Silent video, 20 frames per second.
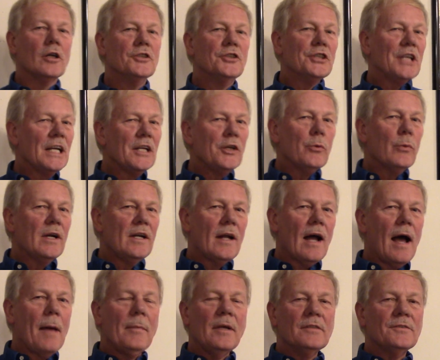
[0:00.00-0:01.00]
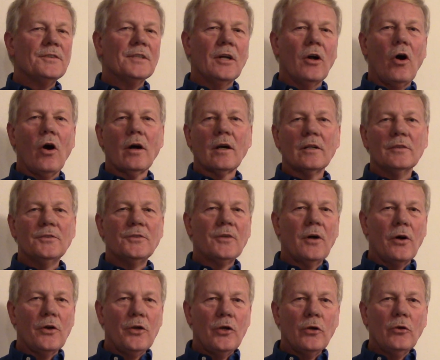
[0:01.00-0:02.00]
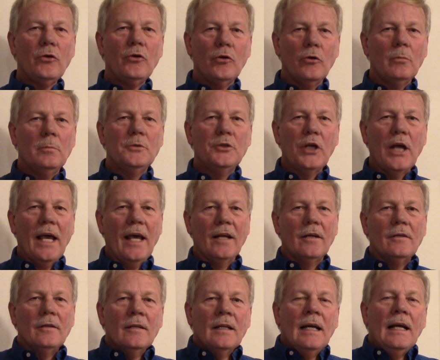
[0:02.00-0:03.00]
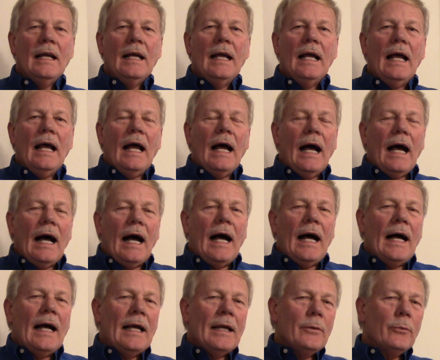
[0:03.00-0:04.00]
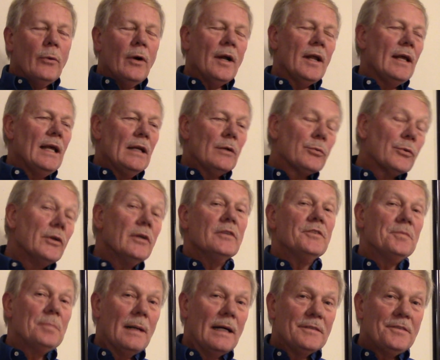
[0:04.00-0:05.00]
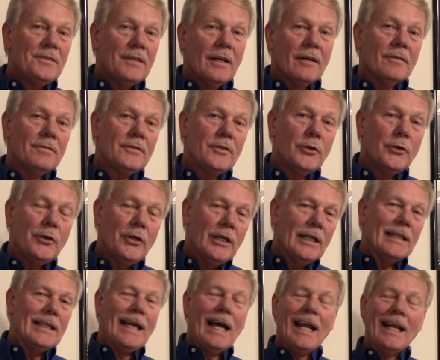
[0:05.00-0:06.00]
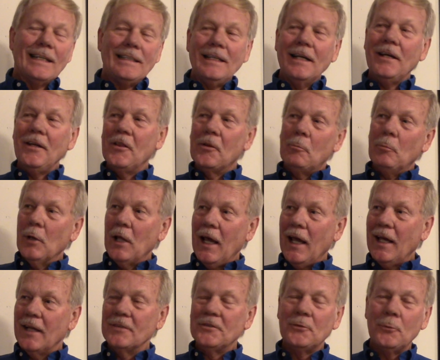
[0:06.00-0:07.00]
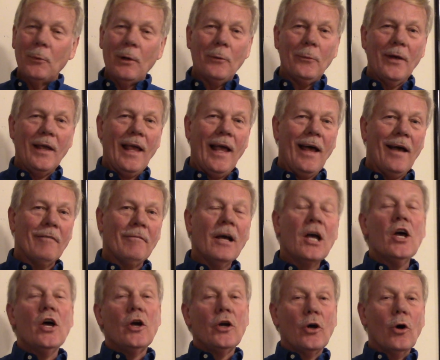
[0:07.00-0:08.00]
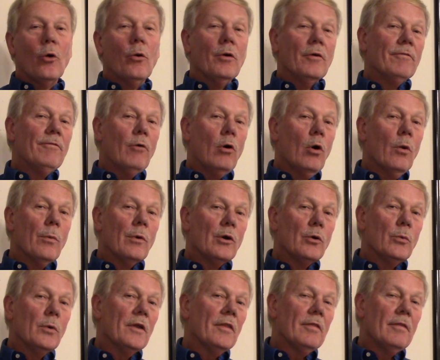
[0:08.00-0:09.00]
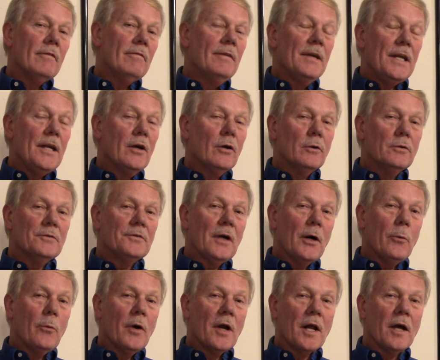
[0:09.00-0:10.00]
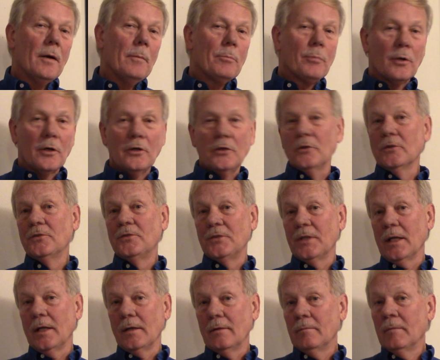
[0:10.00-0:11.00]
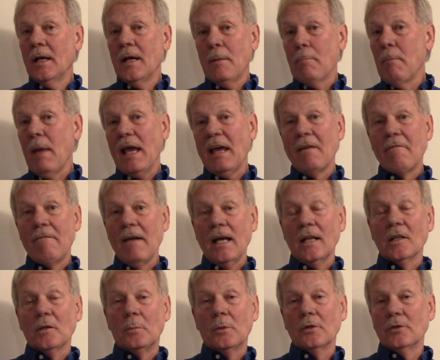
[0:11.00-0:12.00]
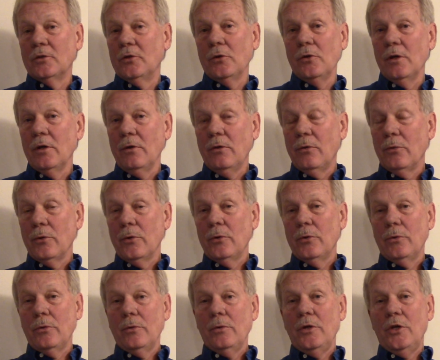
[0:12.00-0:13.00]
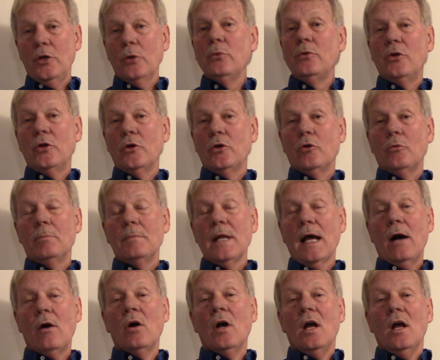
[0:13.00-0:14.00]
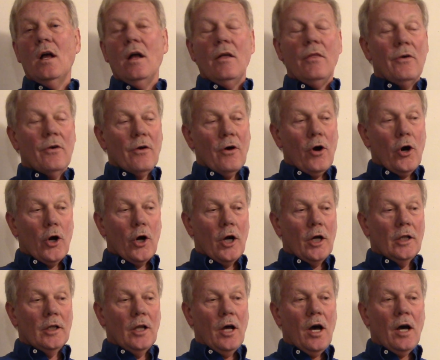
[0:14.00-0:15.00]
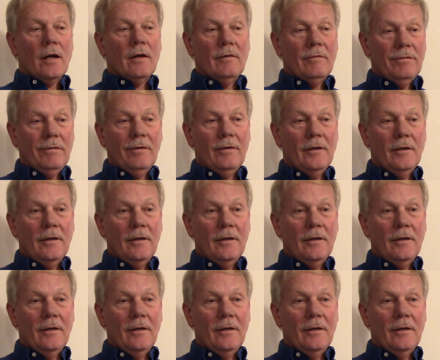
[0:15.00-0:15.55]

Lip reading: Genuine Diamonds in Arkansas YouTube channel. I want to introduce myself to you and kind of tell you the plans of what we have going forward with the videos I want to produce and make available to you through YouTube. Now, there are a lot of